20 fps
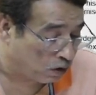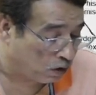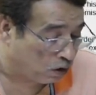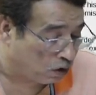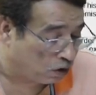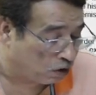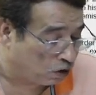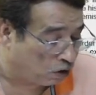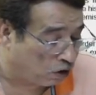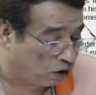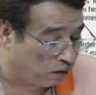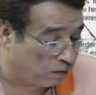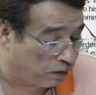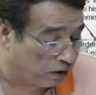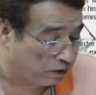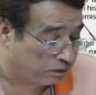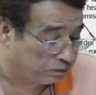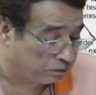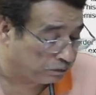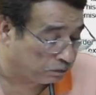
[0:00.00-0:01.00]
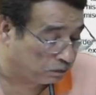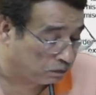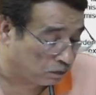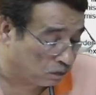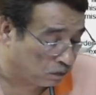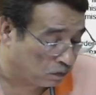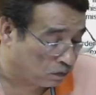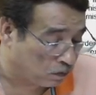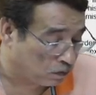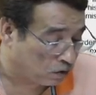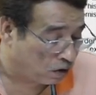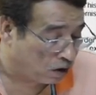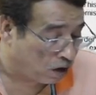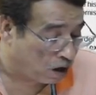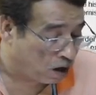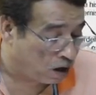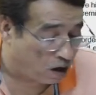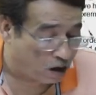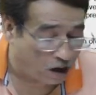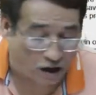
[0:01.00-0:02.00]
comma,
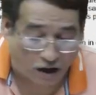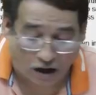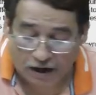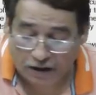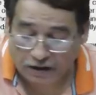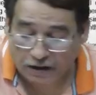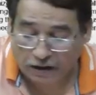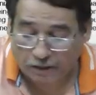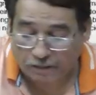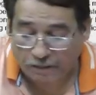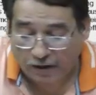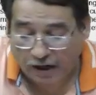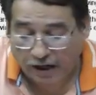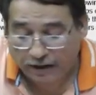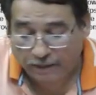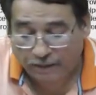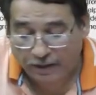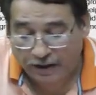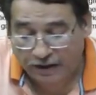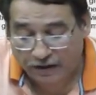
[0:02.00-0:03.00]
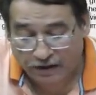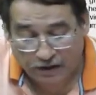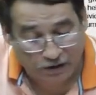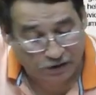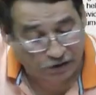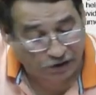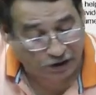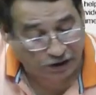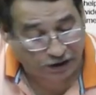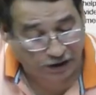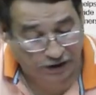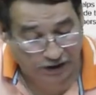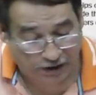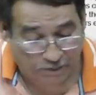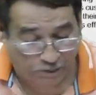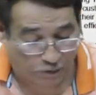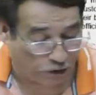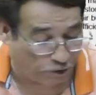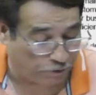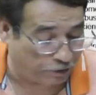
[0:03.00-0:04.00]
a departmental trading and
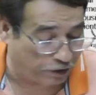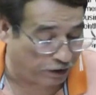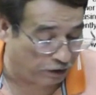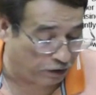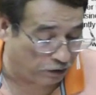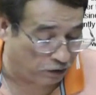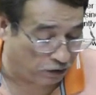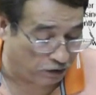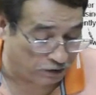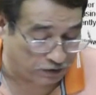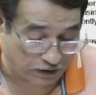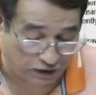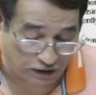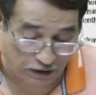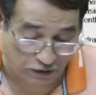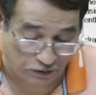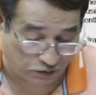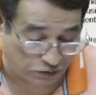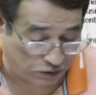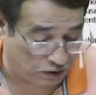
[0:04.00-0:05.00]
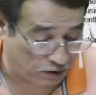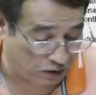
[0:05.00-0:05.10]
profit and loss account is prepared.